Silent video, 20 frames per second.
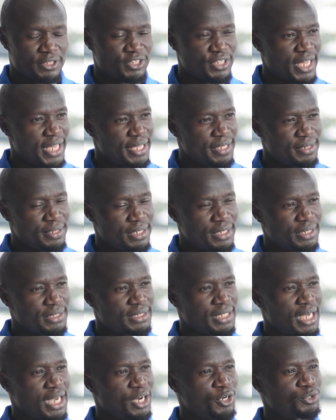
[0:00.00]
trying
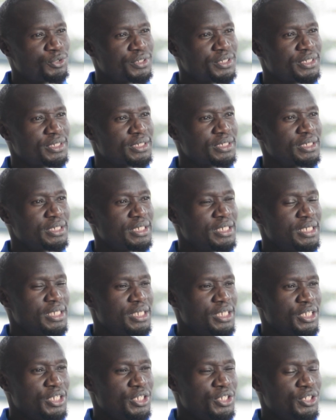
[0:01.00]
things out.
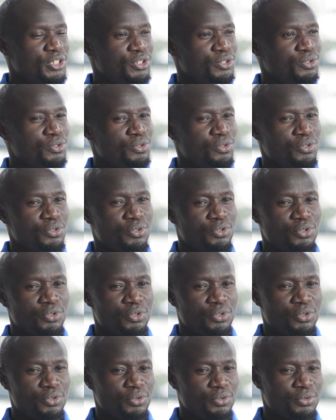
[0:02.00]

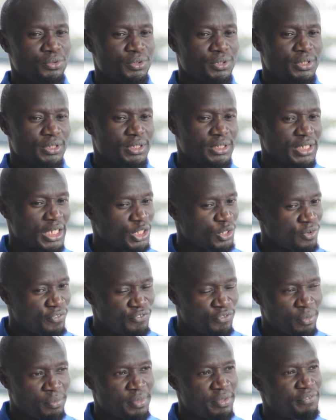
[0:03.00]
You start
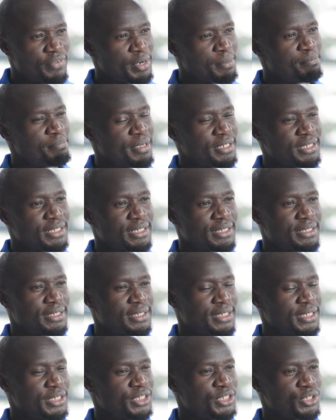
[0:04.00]
off from the very basic
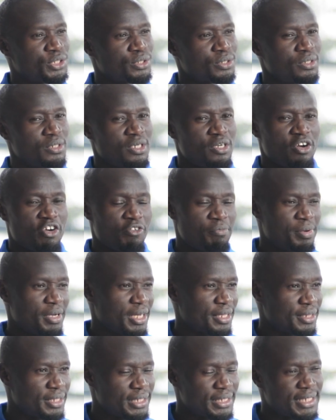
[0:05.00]
stage,
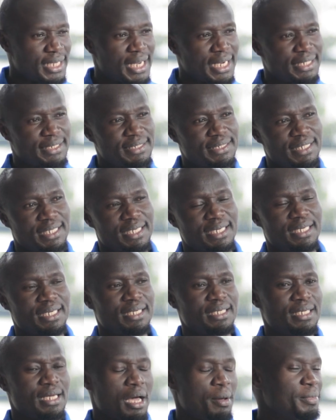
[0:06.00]
being a theater
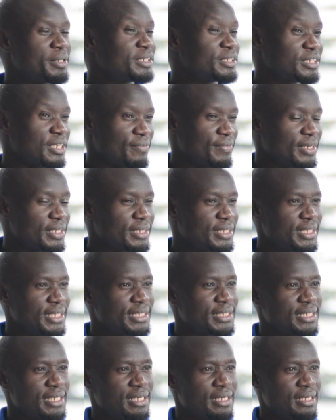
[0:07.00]
actor, traveling
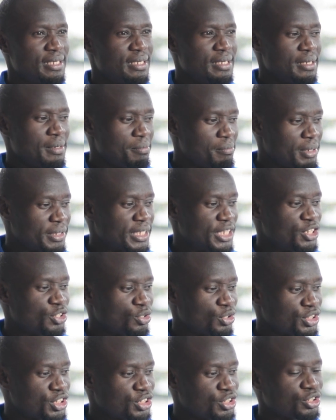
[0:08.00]
theater, but then
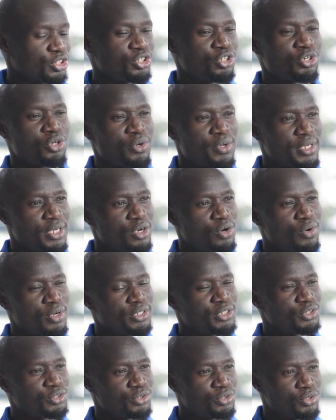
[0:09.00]
you continue growing,
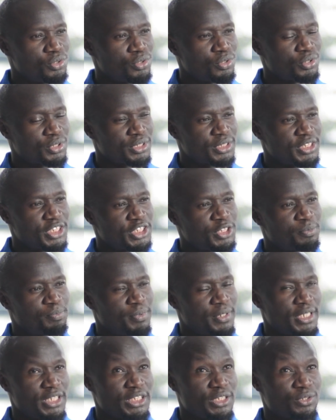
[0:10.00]
going to do stage
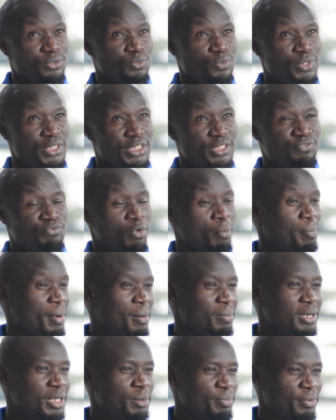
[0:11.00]
plays, which is for
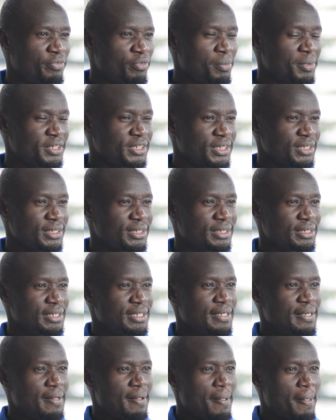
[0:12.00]
public performances.
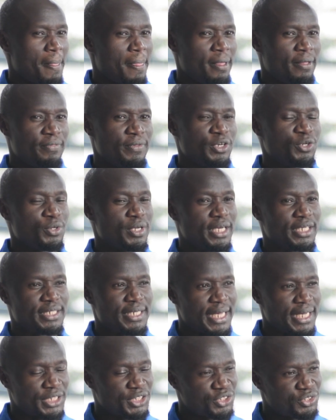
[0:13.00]
And then you
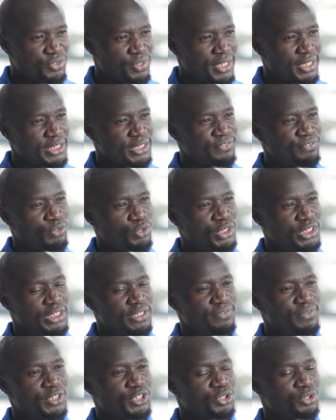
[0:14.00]
get extras for
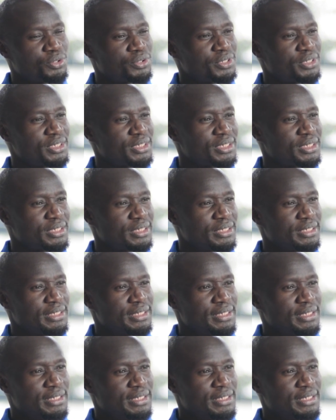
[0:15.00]
TV shows.